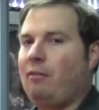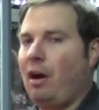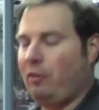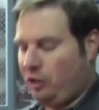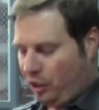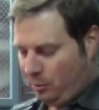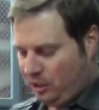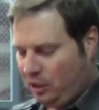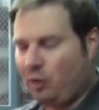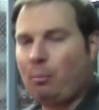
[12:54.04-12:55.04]
valve
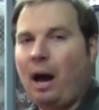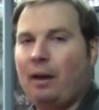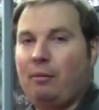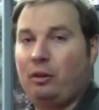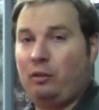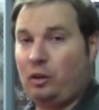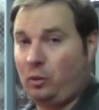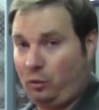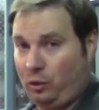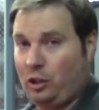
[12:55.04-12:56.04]
adjustments. And you can buy them
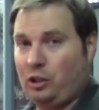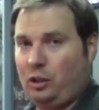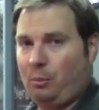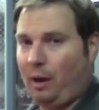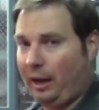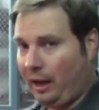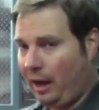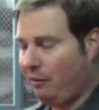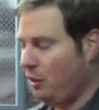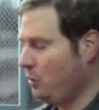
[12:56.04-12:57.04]
individual for just your bike.
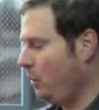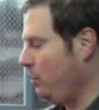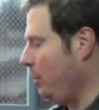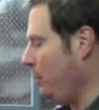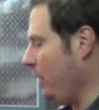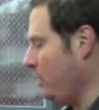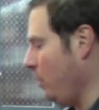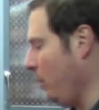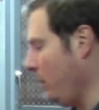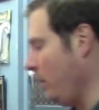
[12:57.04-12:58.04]
I have an assortment because
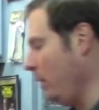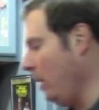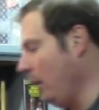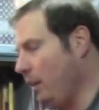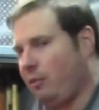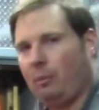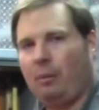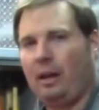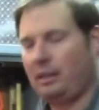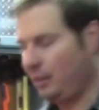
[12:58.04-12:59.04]
I work on a lot of
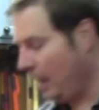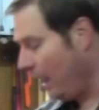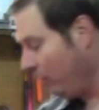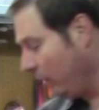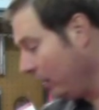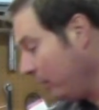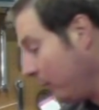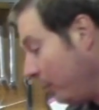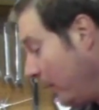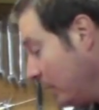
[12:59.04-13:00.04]
different bikes and have a lot
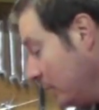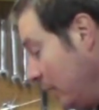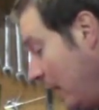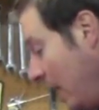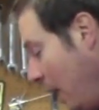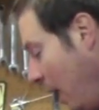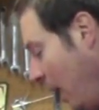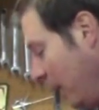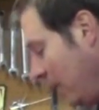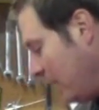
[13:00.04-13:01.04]
of different
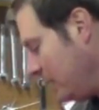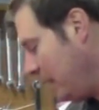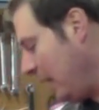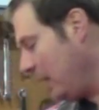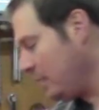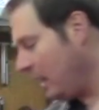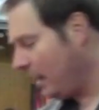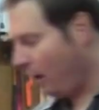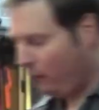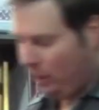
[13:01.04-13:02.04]
bikes. Next thing is,
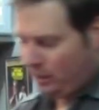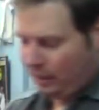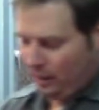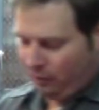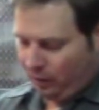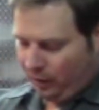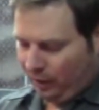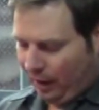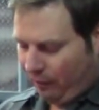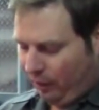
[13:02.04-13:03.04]
like, obviously if you're going
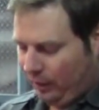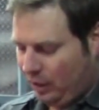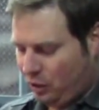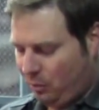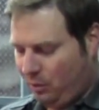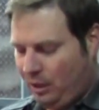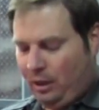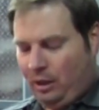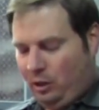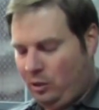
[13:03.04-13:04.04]
to have ignition,
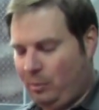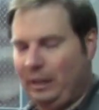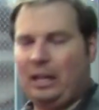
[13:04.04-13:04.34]
do some